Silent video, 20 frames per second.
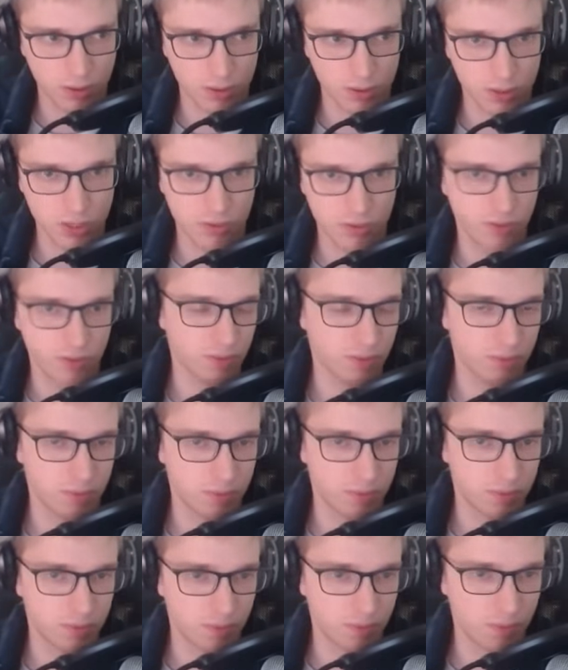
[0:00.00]
Just for the...
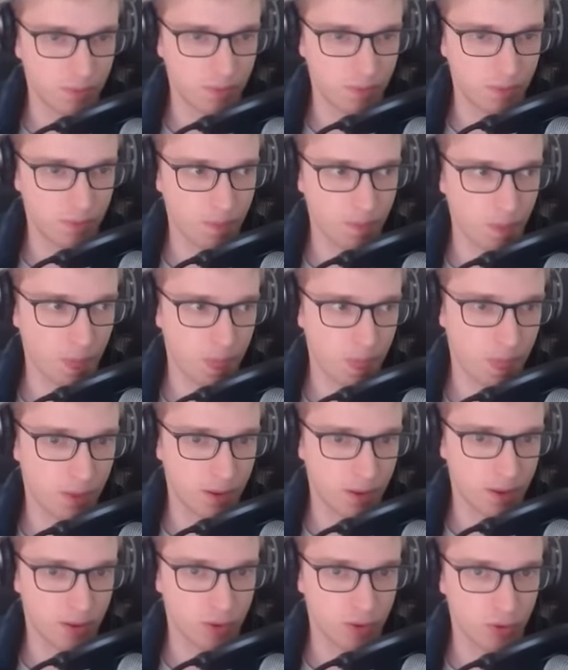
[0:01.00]

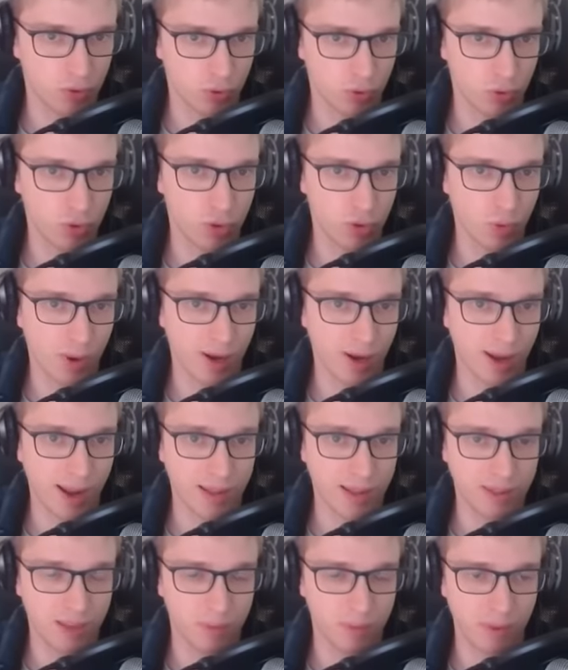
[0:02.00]
Throw an earthquake
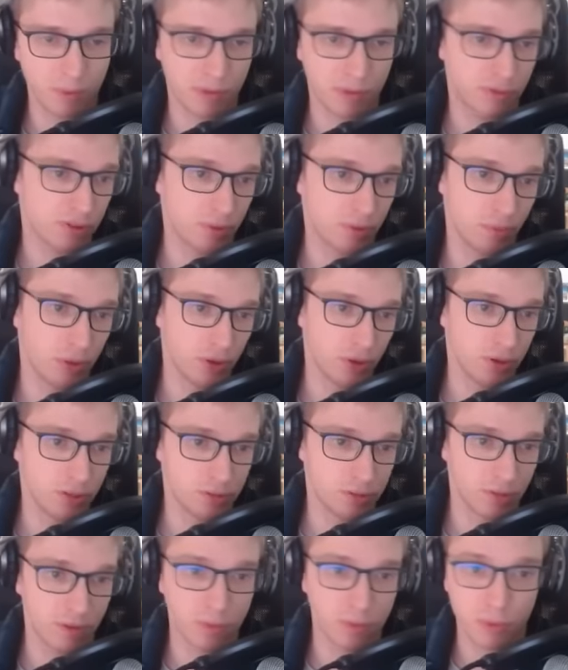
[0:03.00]
out there, maybe for the birds,
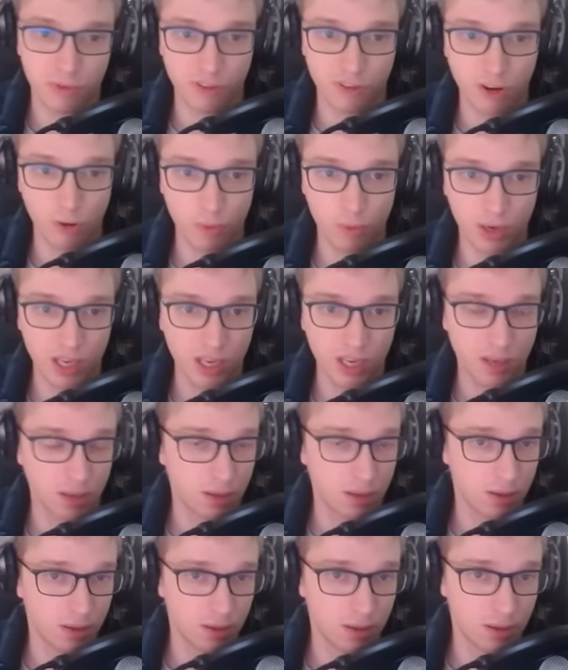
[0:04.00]
maybe for nobody.
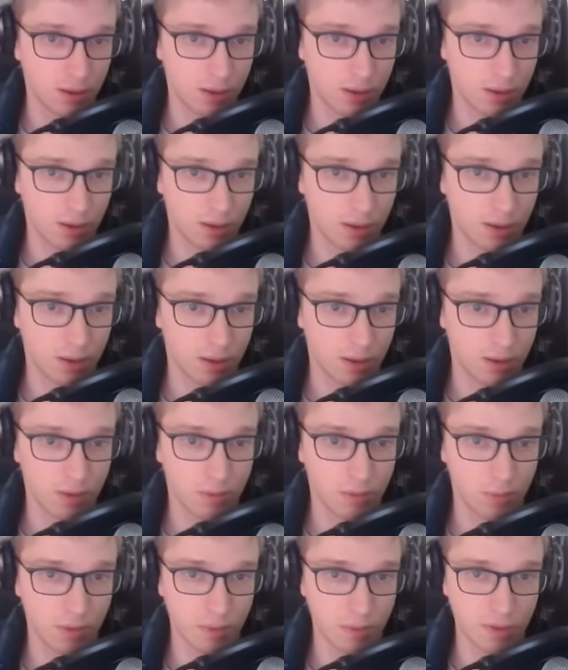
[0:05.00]

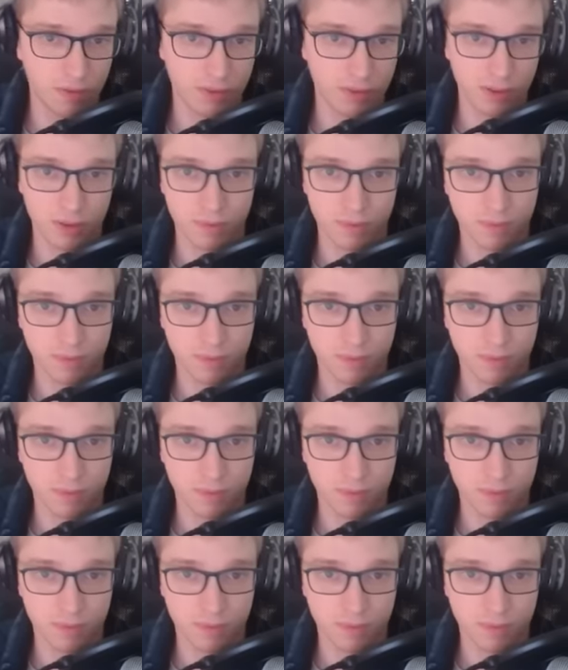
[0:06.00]
Maybe for...